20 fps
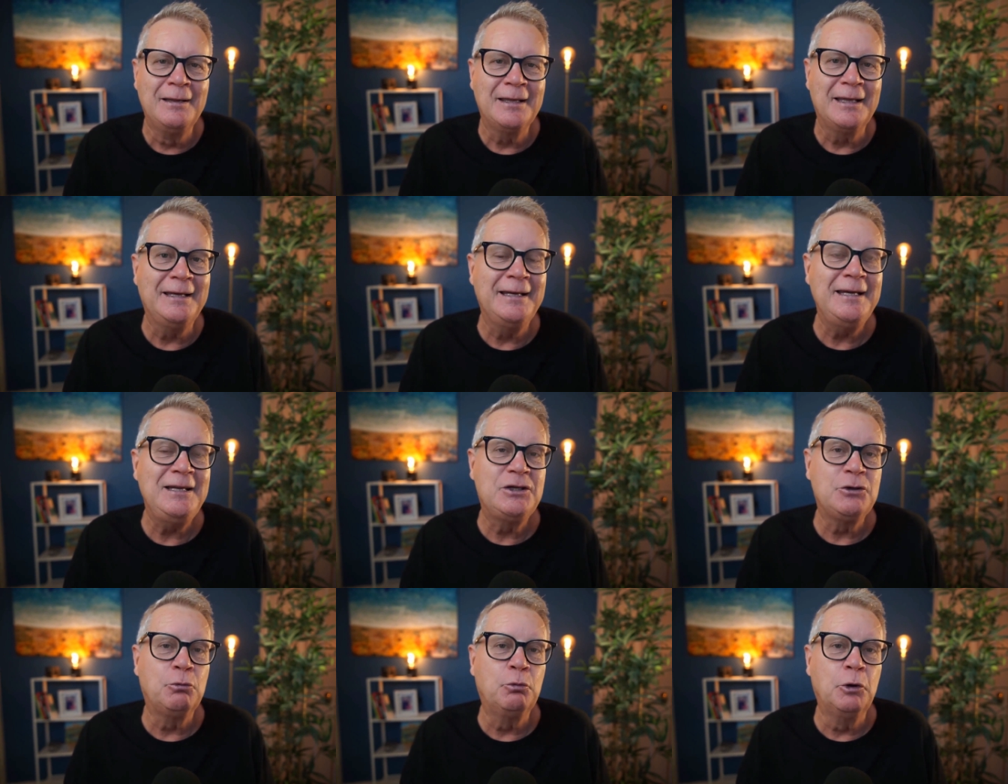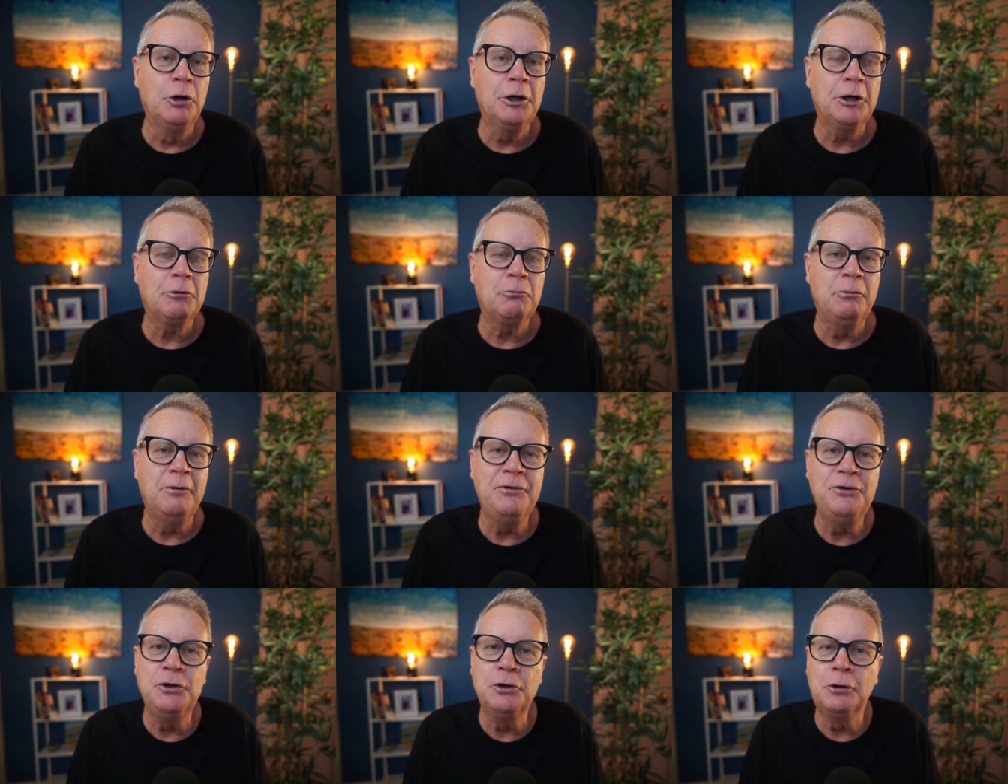They need to work
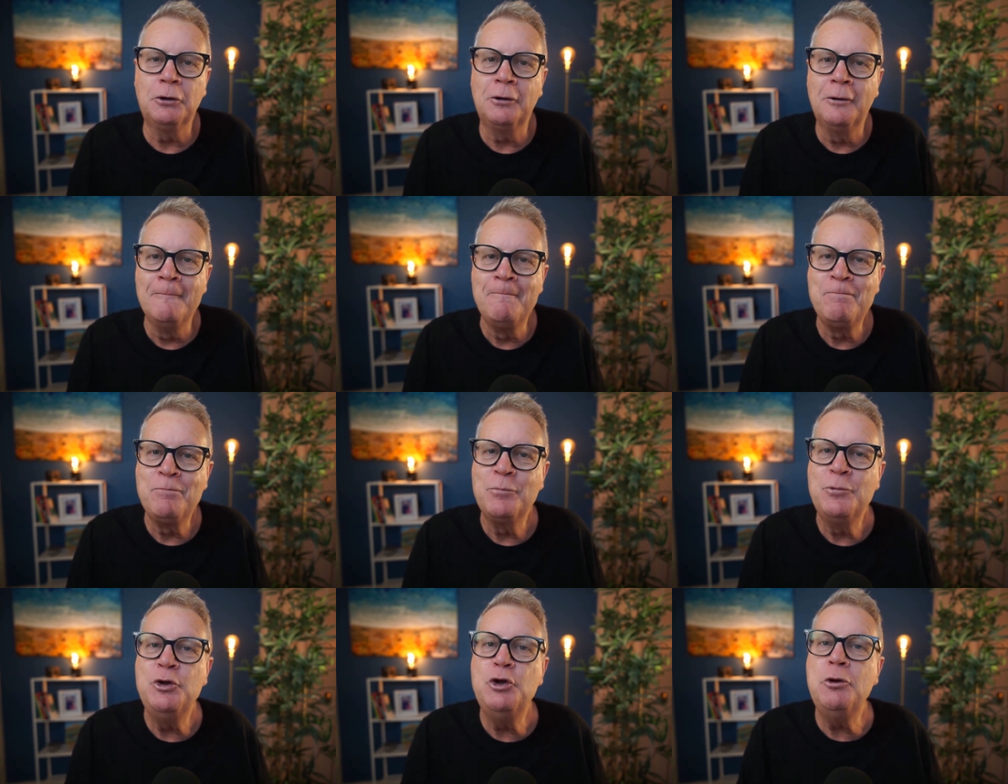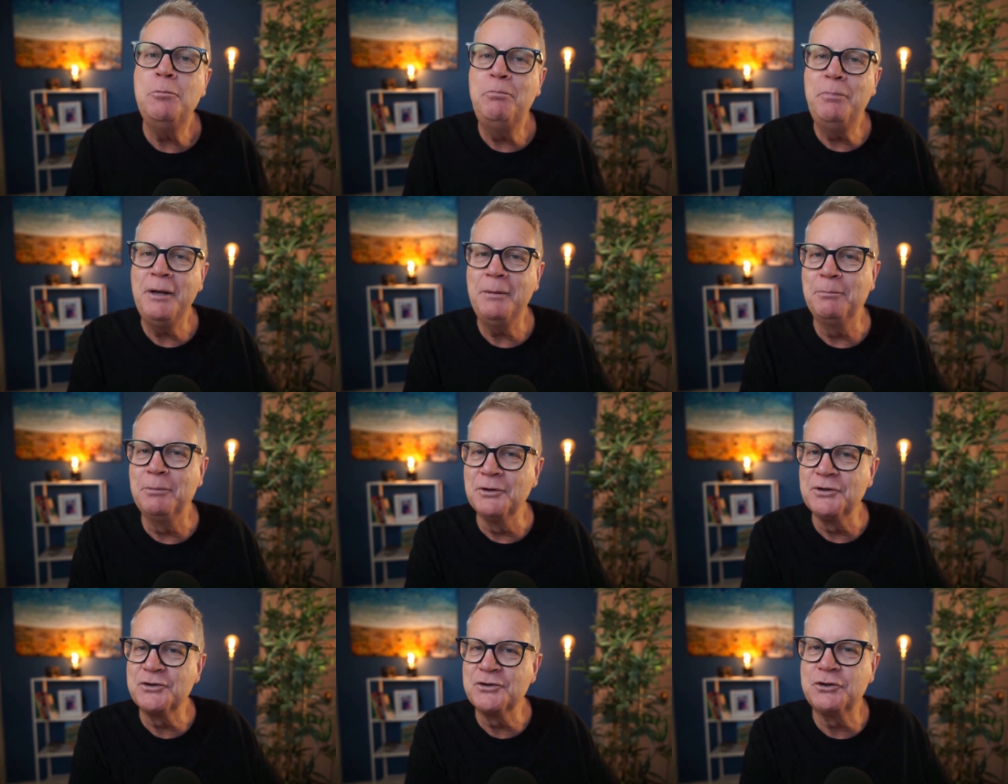with your new
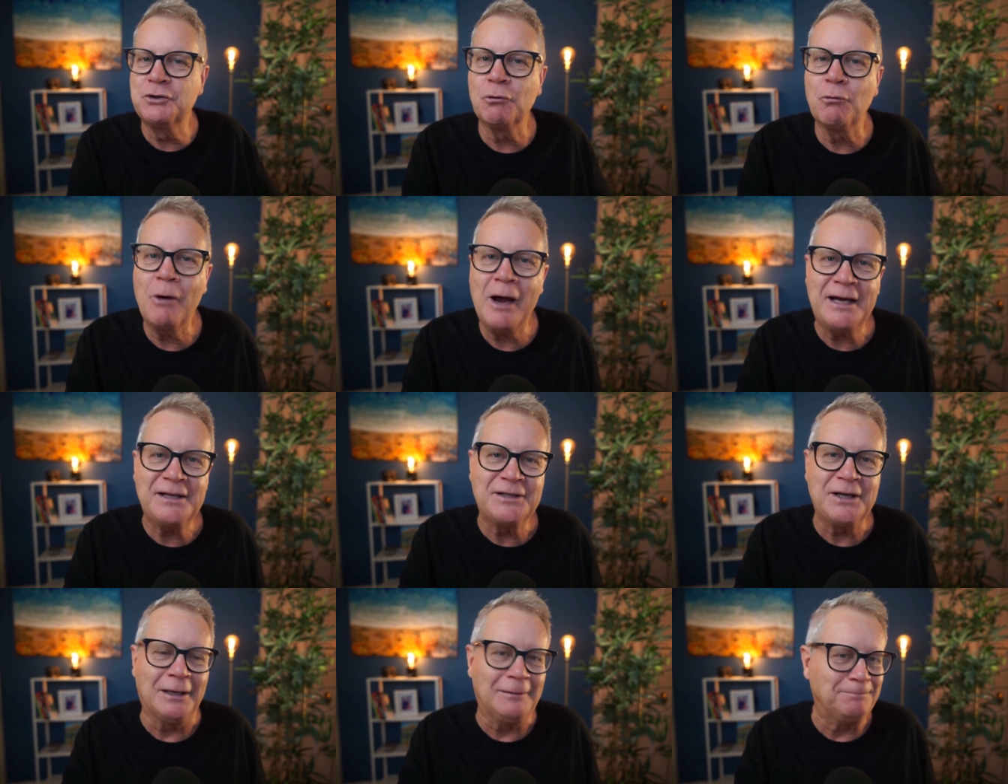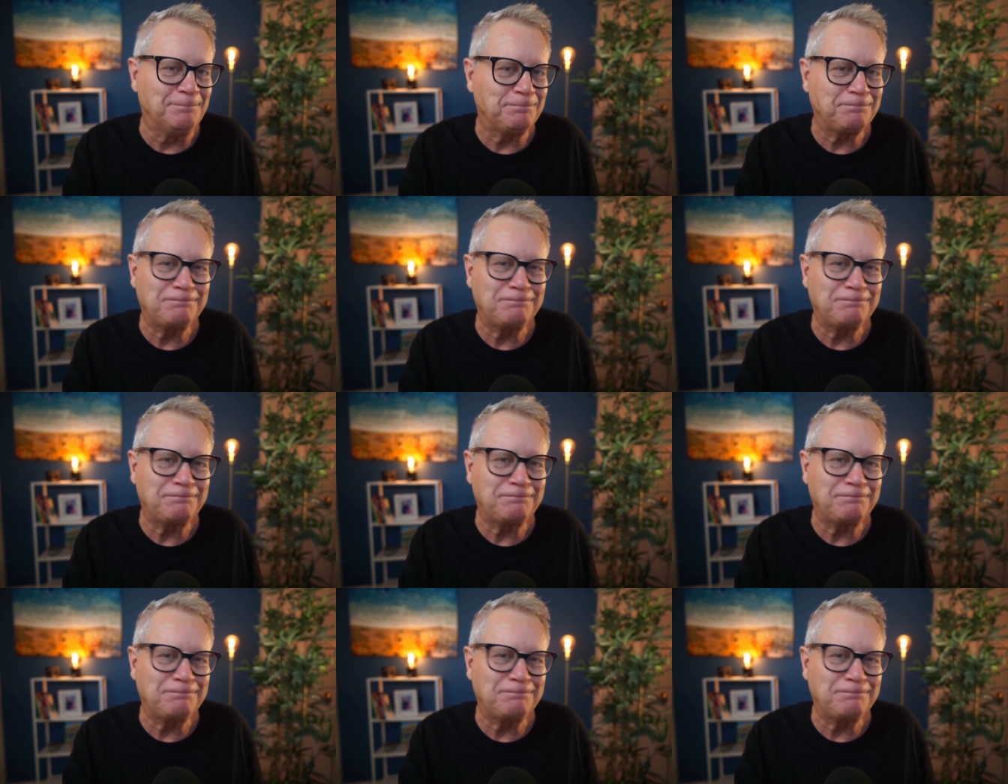people's director.